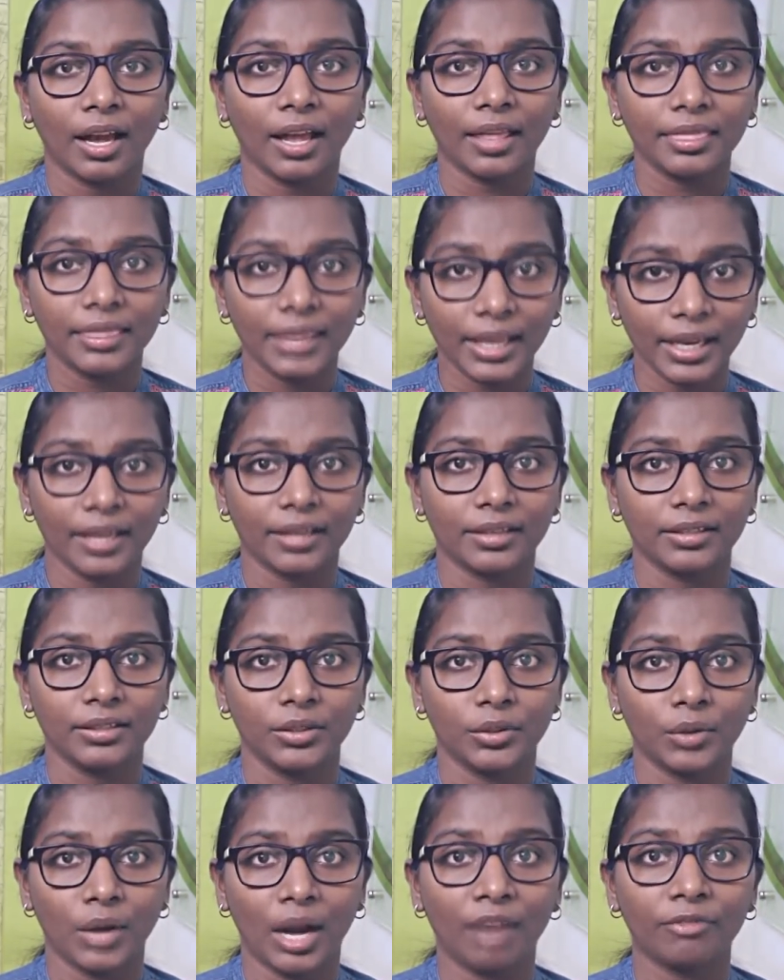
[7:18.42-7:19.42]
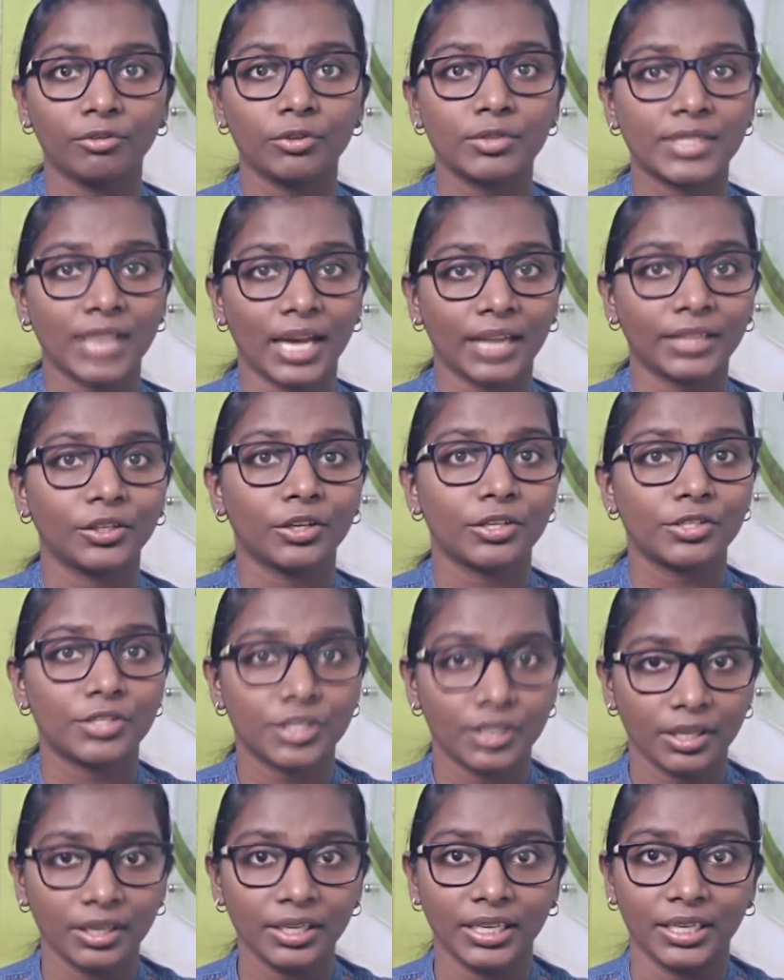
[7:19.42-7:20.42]
And then you have to start your
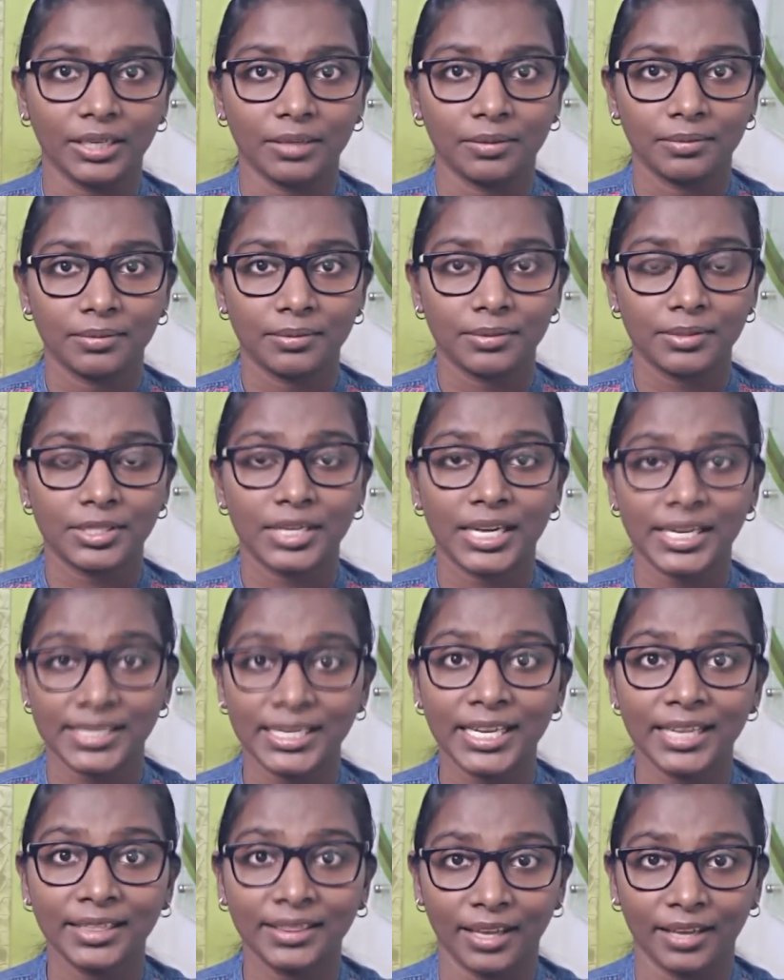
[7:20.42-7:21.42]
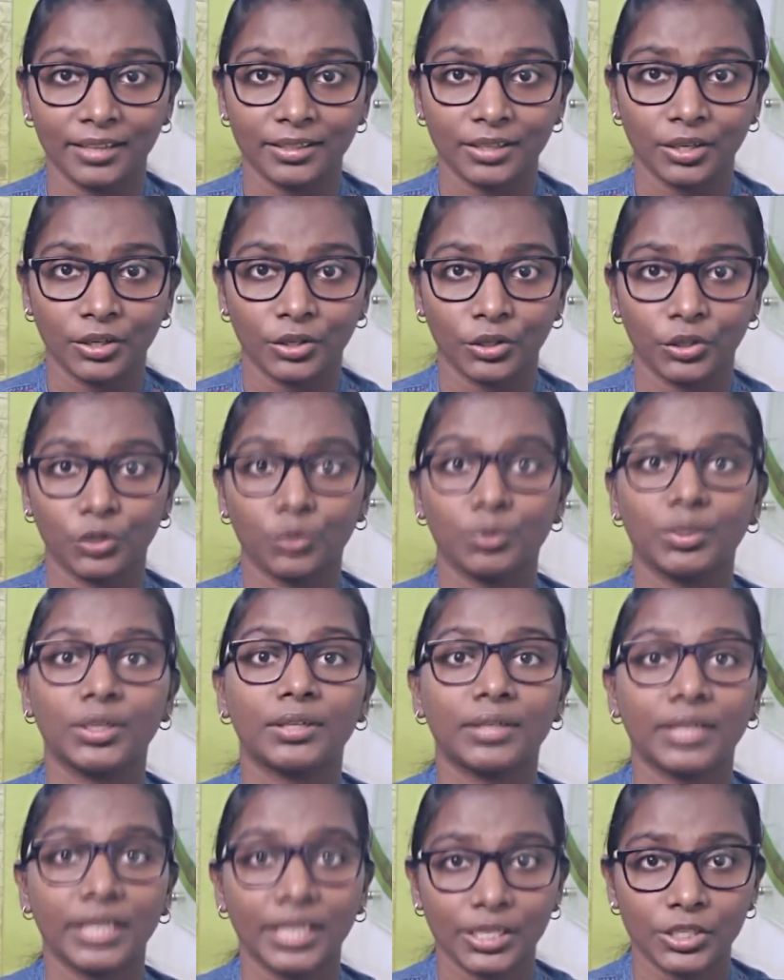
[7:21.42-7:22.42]
journey, trusting that you
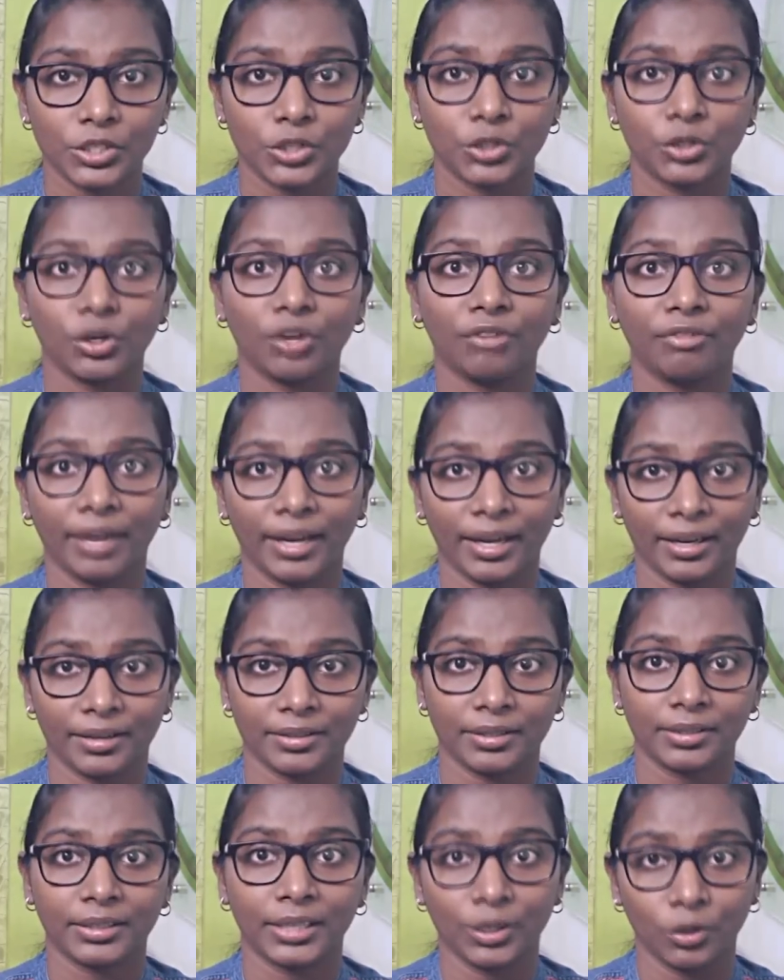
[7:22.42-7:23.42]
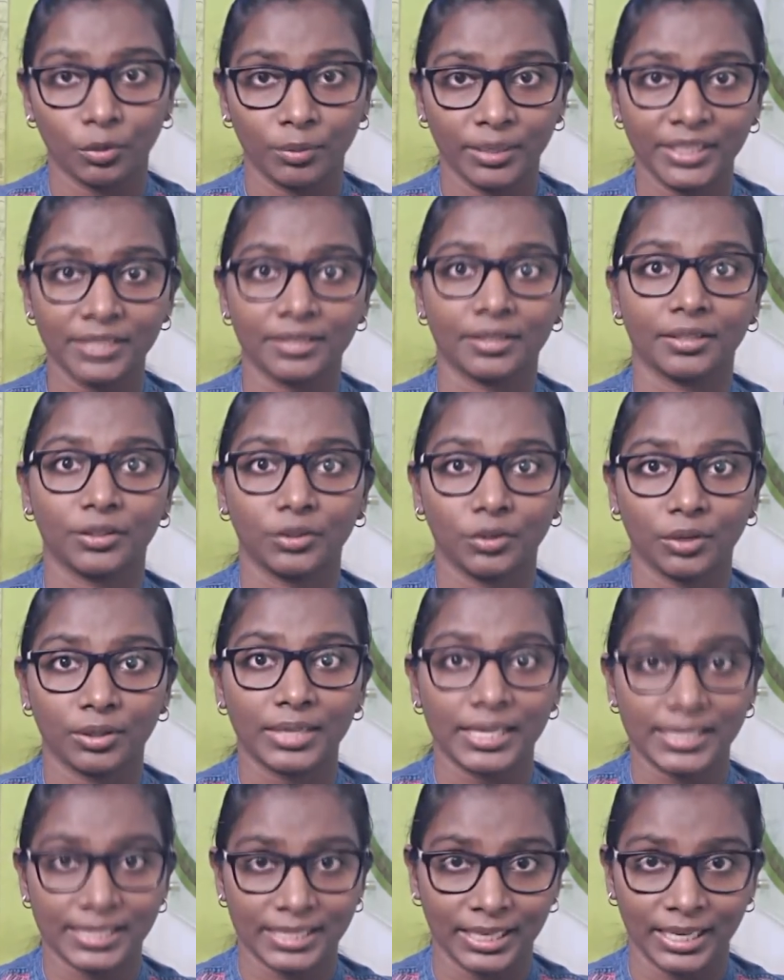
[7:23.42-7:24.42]
will reach your 500-kilometer, your
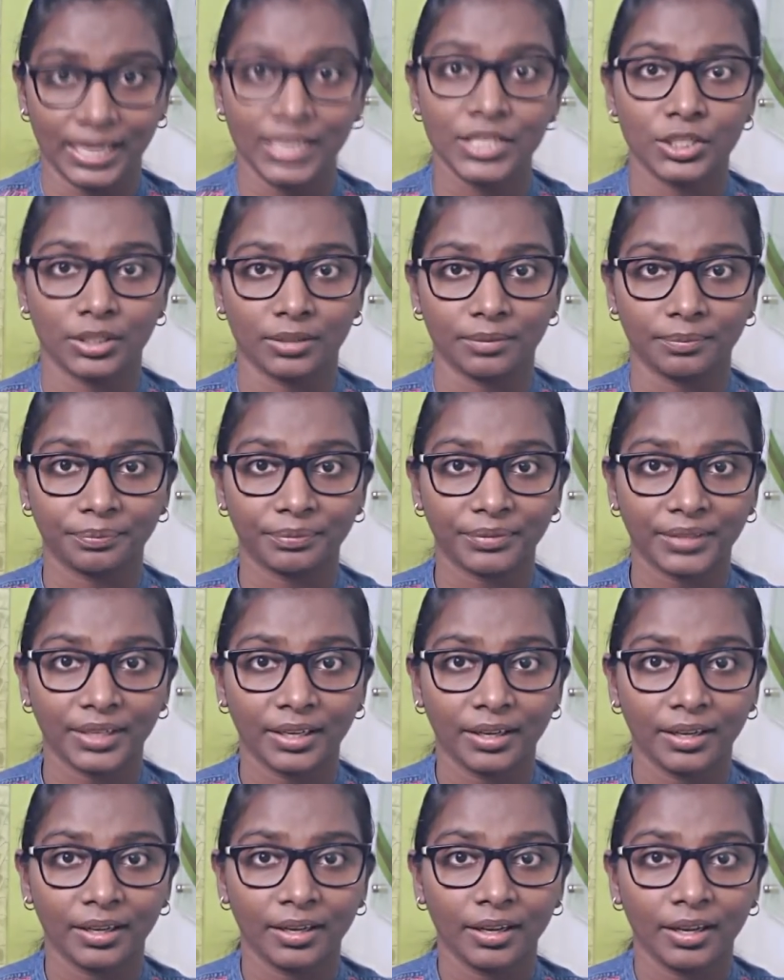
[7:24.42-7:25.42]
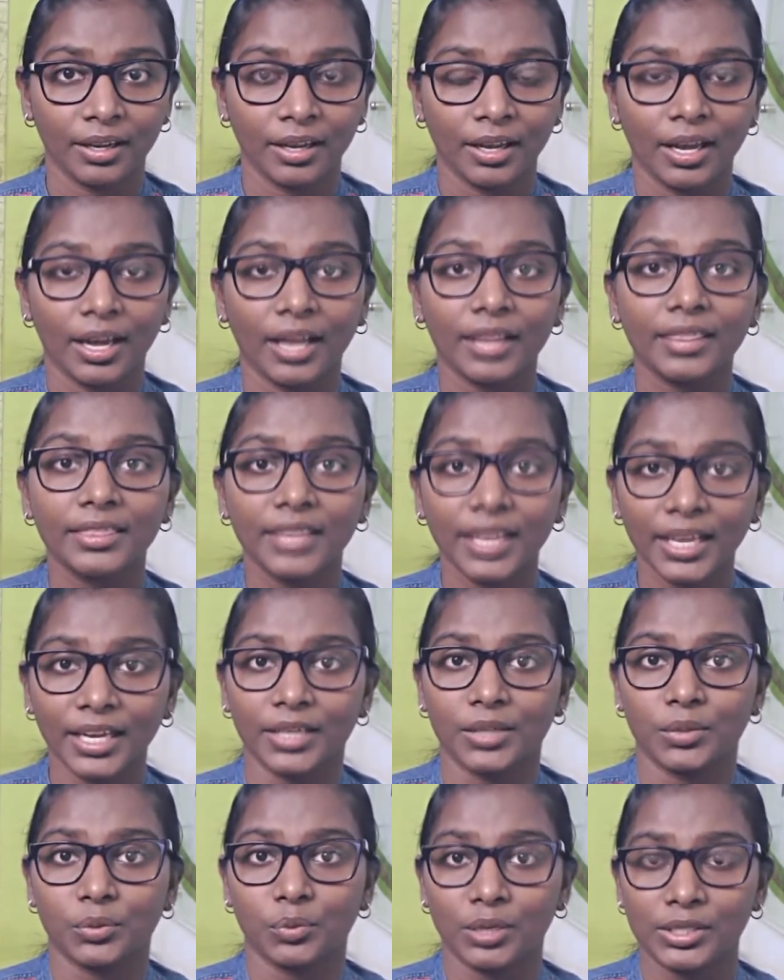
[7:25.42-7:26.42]
destination. And
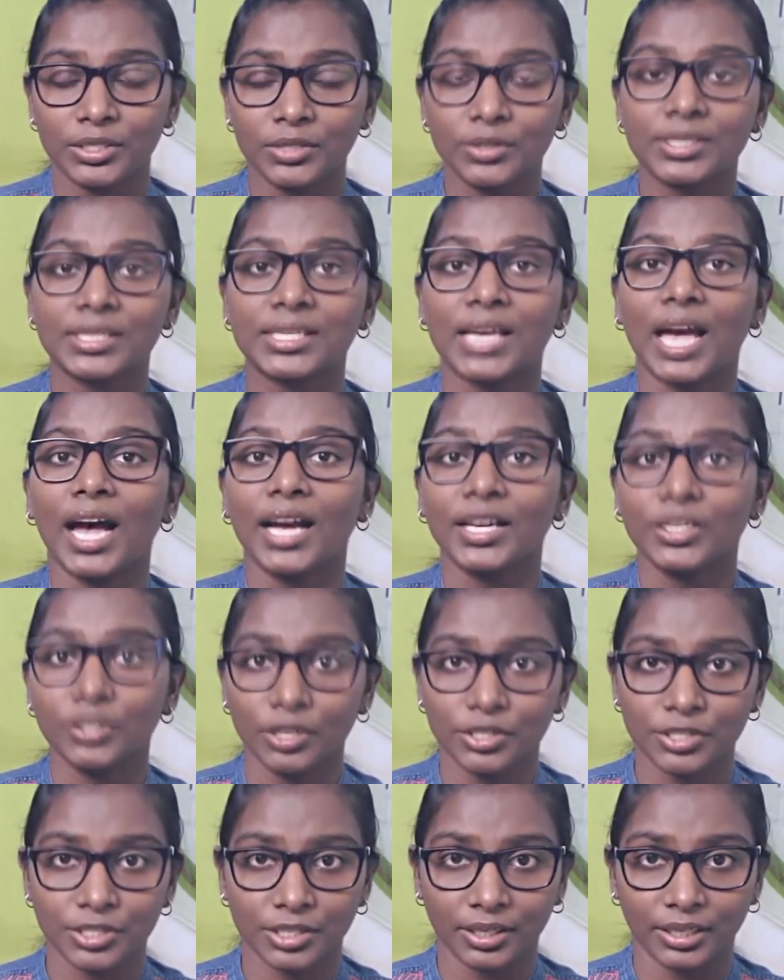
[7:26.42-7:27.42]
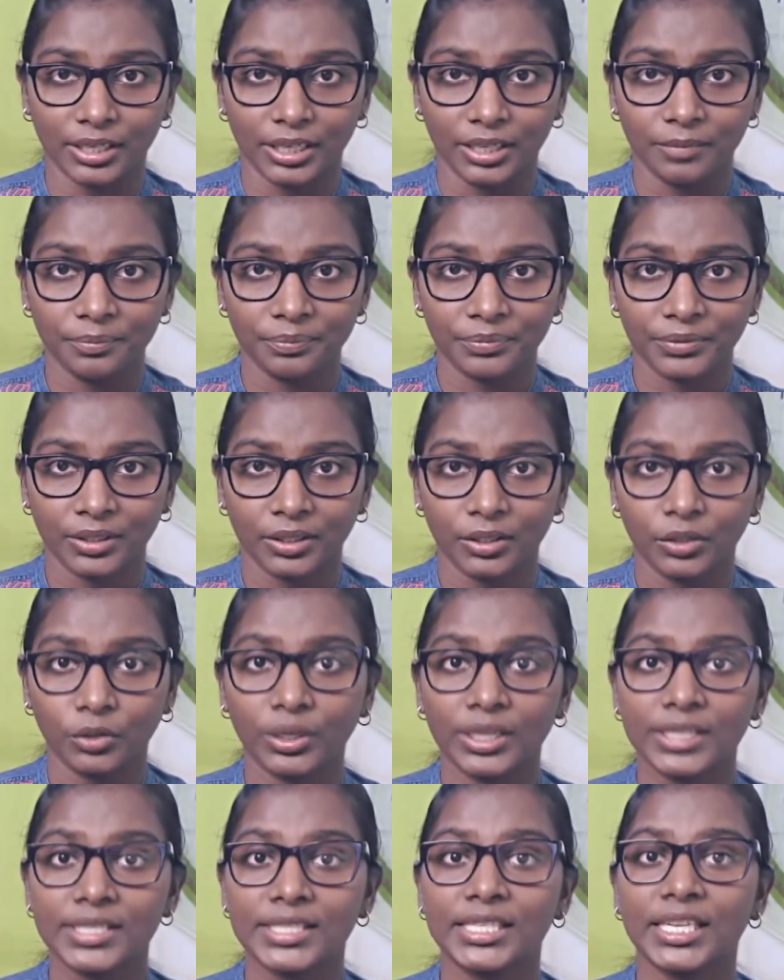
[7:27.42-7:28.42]
then once you start your journey,
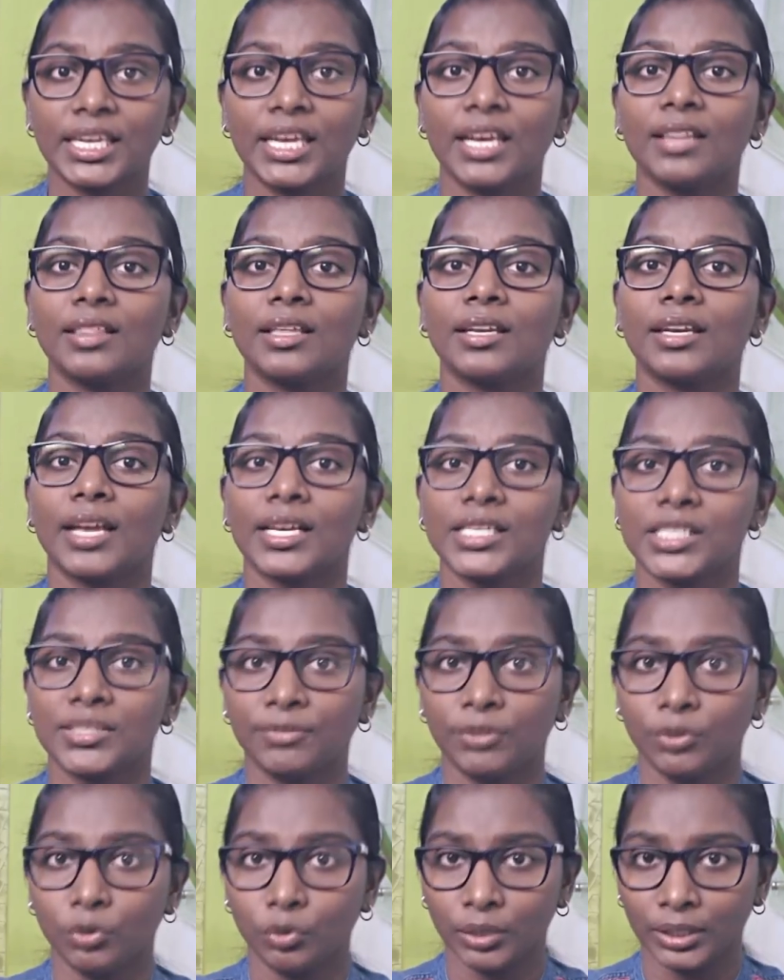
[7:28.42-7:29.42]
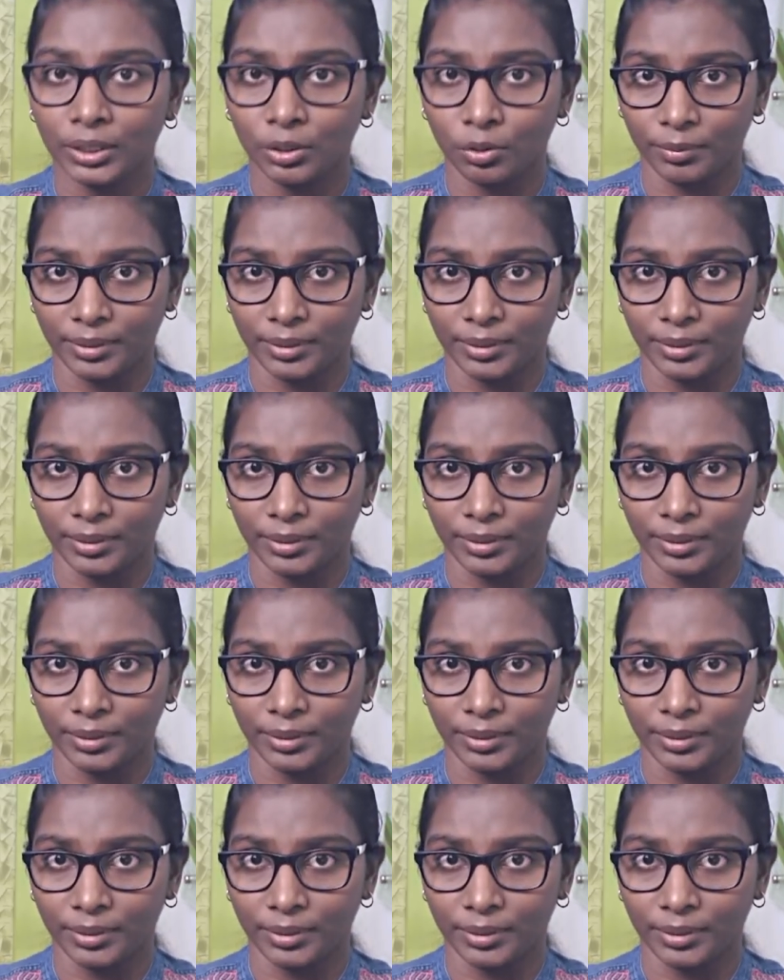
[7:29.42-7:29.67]
you can see the next few